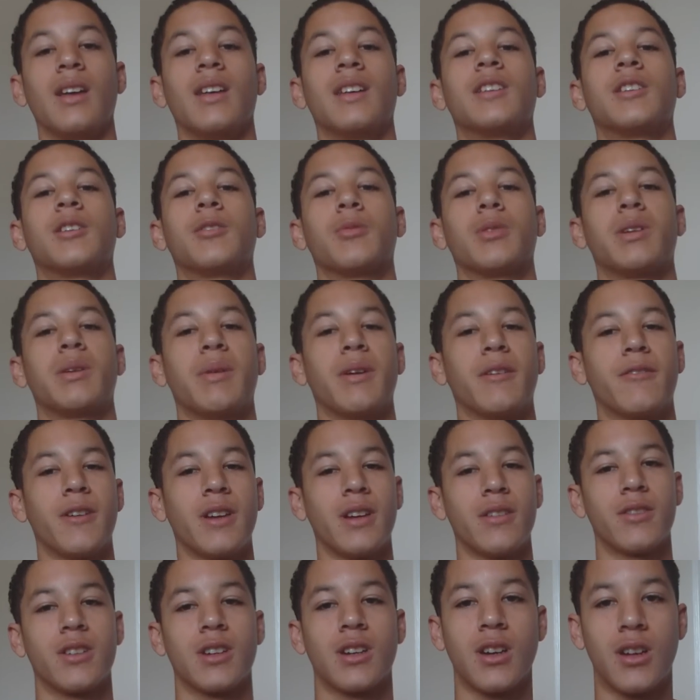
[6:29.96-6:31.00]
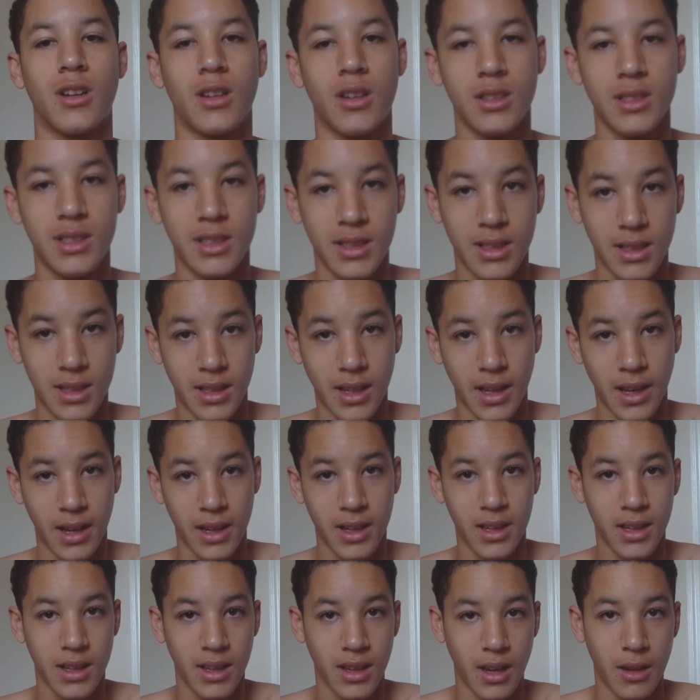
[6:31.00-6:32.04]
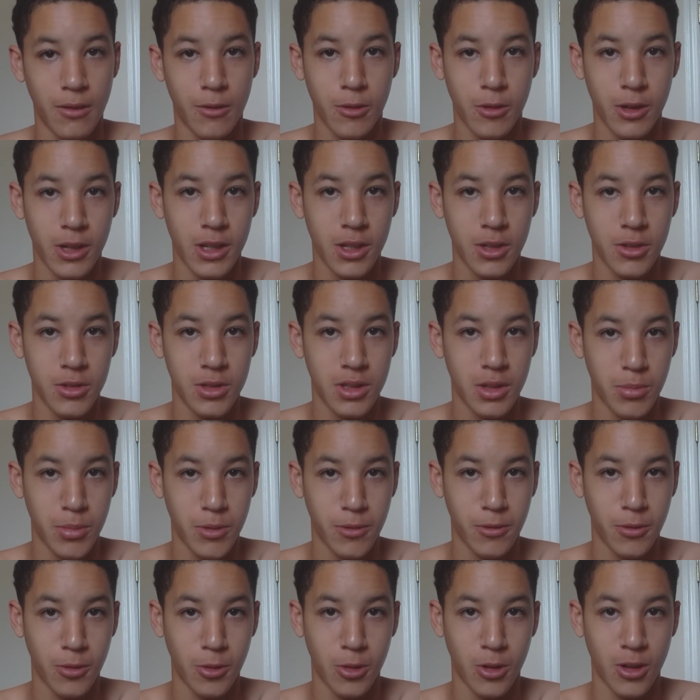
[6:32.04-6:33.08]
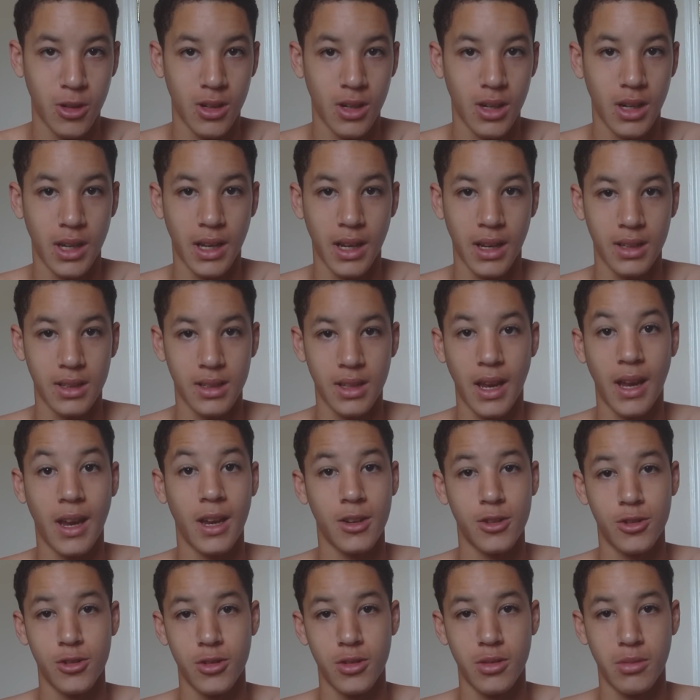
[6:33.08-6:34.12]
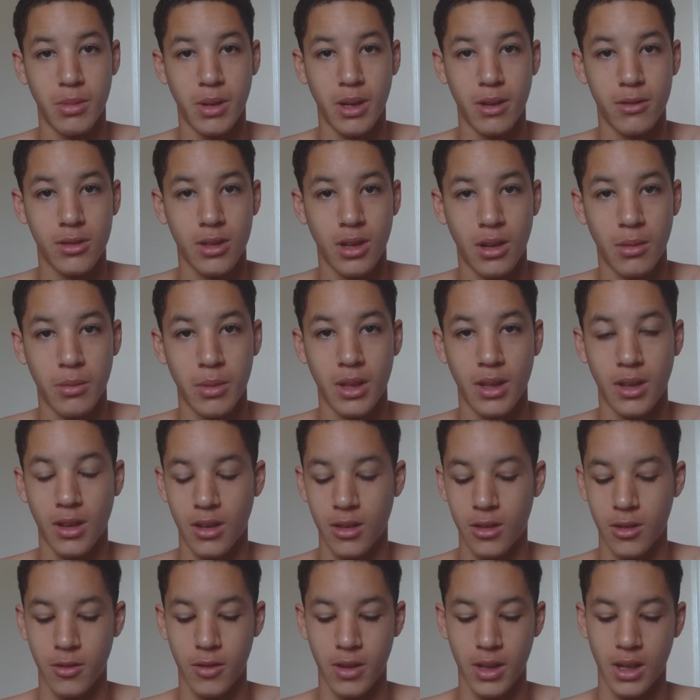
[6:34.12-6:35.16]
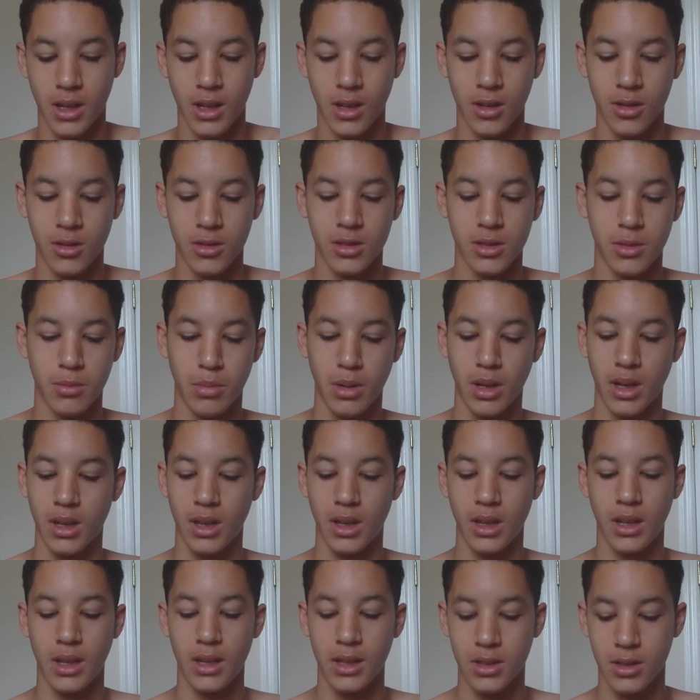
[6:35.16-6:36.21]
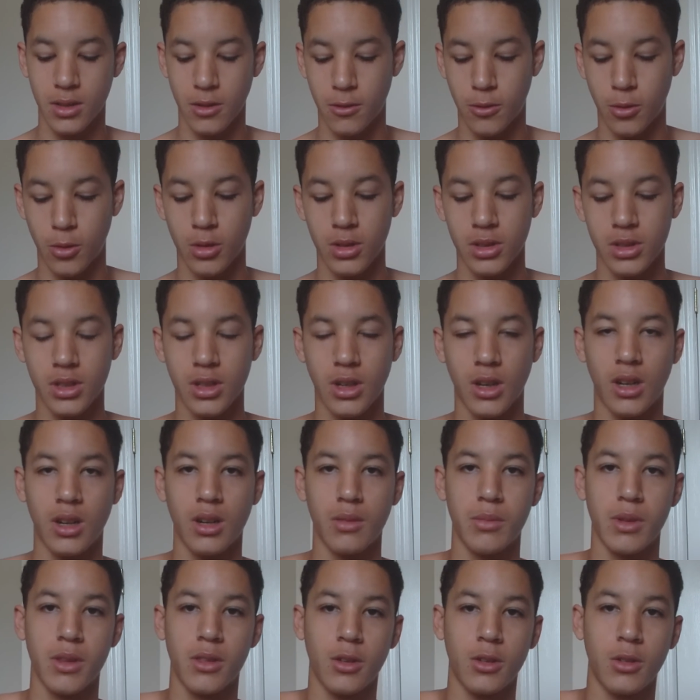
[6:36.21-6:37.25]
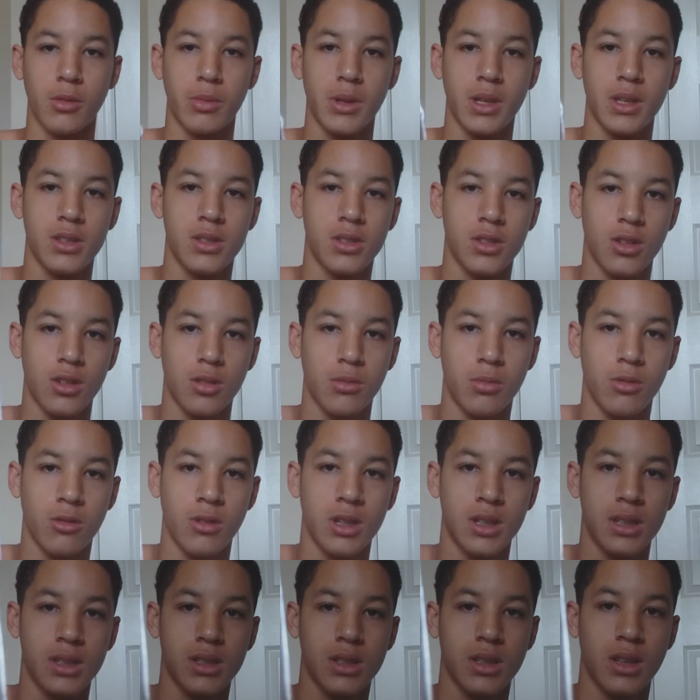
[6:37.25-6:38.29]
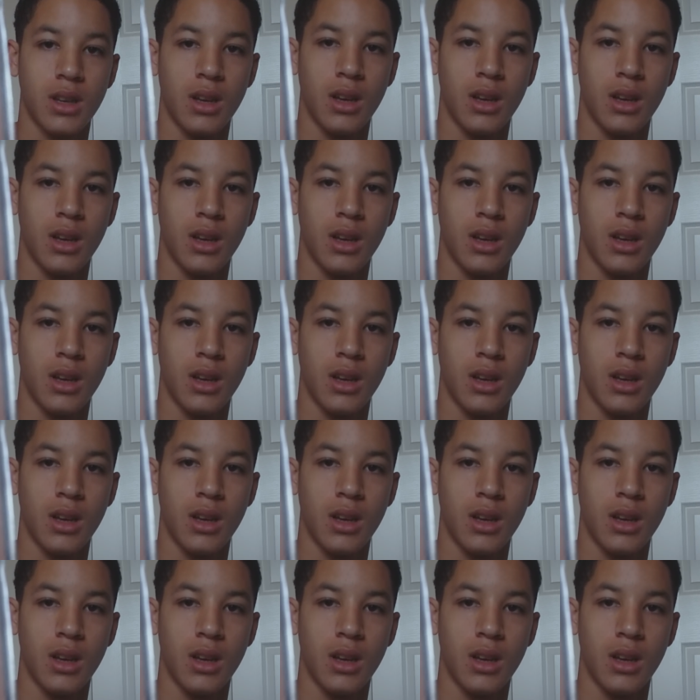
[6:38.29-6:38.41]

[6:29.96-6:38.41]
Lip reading: This is one of my favorite cards in the deck. I've already used it before against Andrew, you may have saw him in the other videos, but he's a 4 star, Mythical Beast Cerberus.